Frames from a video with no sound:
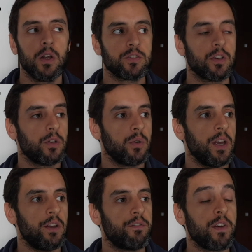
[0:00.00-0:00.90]
So
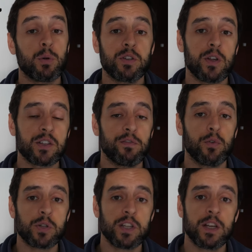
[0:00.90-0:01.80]
in February
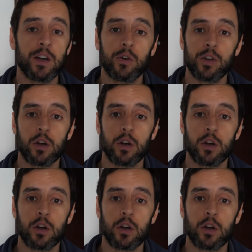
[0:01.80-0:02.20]
2014, I got